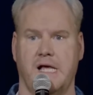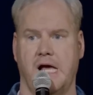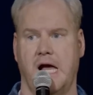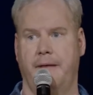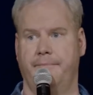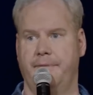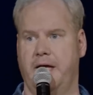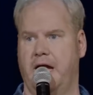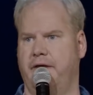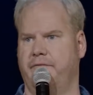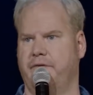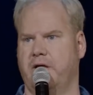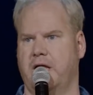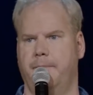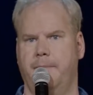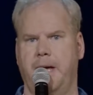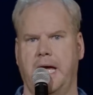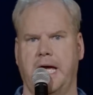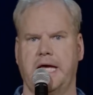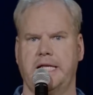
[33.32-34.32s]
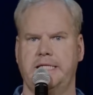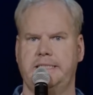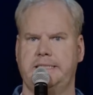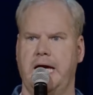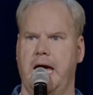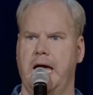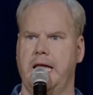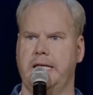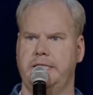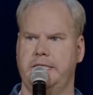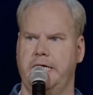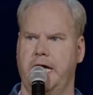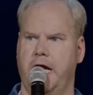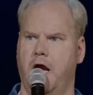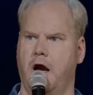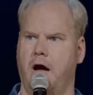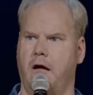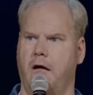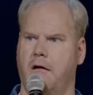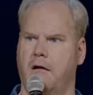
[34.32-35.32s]
I'm not even gonna make a dent
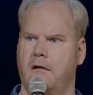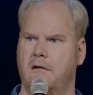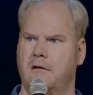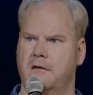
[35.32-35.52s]
here.